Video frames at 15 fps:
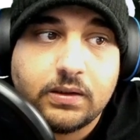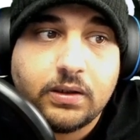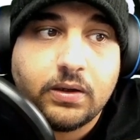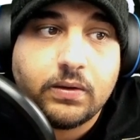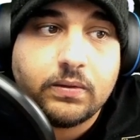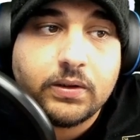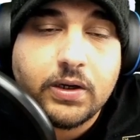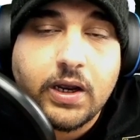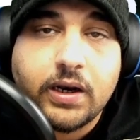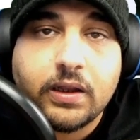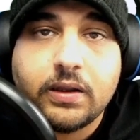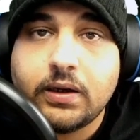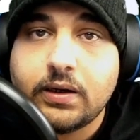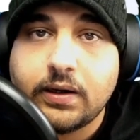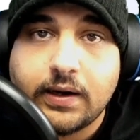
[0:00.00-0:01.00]
you know,
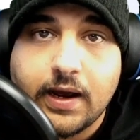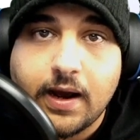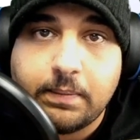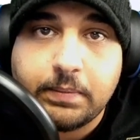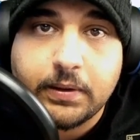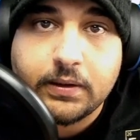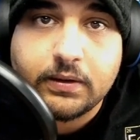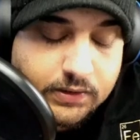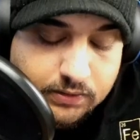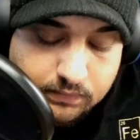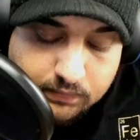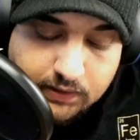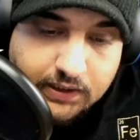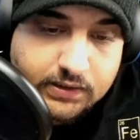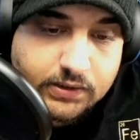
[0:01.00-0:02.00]
anything could happen. So
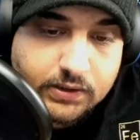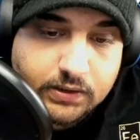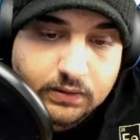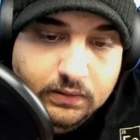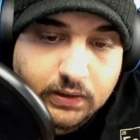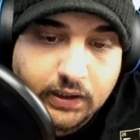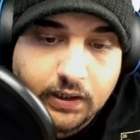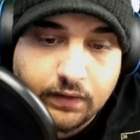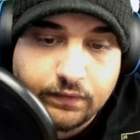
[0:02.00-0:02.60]
that's currently it.